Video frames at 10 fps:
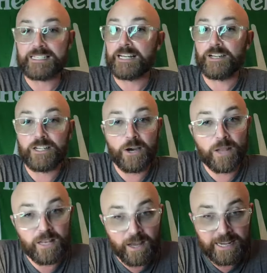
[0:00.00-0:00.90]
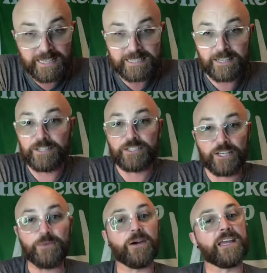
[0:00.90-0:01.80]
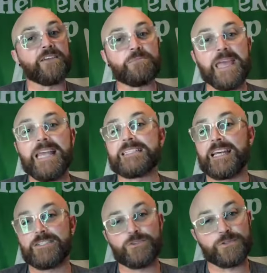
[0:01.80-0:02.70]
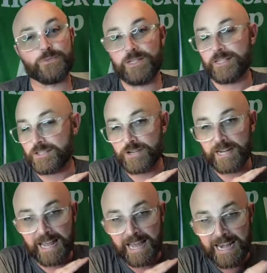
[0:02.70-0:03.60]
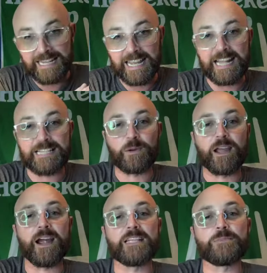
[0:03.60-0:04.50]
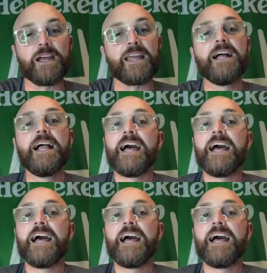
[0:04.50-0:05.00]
And I know a lot of yous. I do. I have mates that just will not drink anything else but Carlsberg.